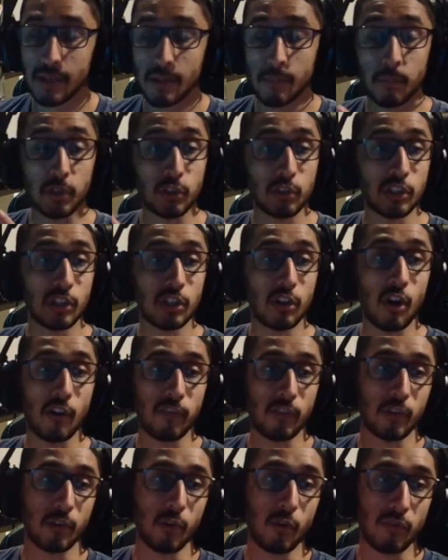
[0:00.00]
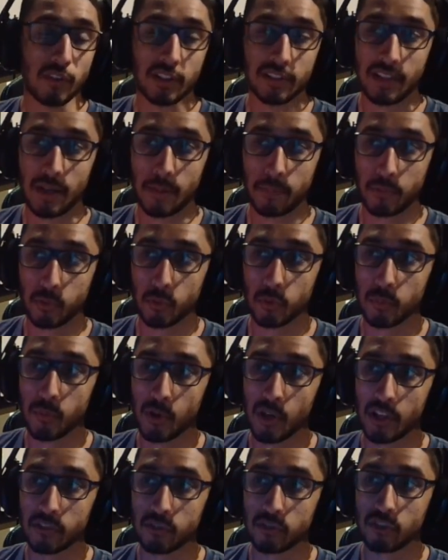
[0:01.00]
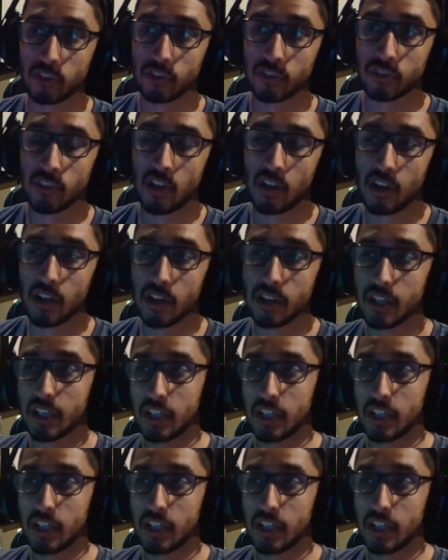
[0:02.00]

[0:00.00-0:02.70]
But you can call for an over-the-top through ball as you just saw.